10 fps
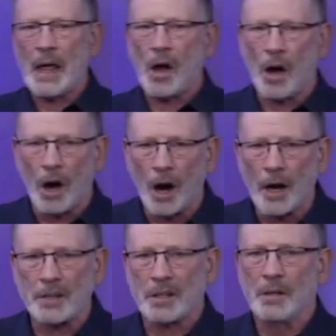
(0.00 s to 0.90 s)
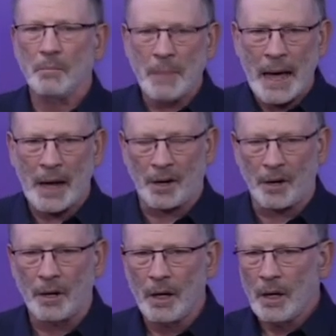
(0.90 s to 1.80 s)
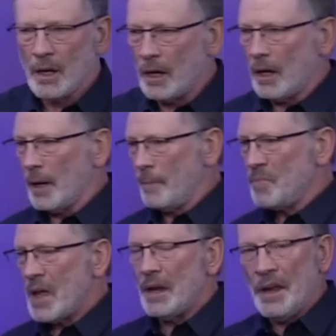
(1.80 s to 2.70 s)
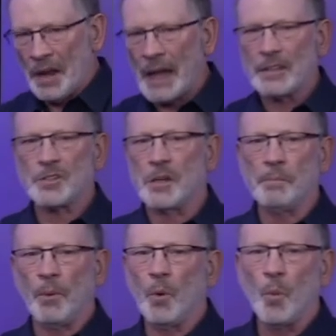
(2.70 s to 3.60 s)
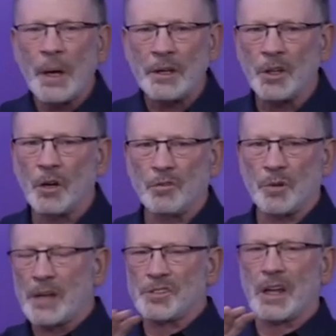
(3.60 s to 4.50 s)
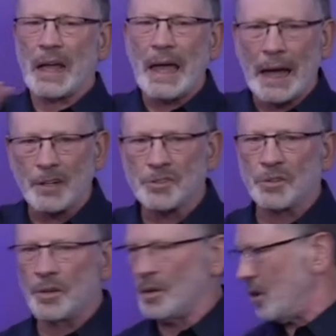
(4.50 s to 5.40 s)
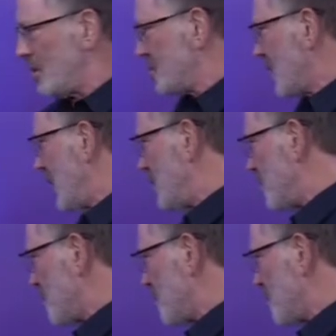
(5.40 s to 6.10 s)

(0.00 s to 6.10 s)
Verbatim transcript: heart matter, um, not simple window dressing, externals kinds of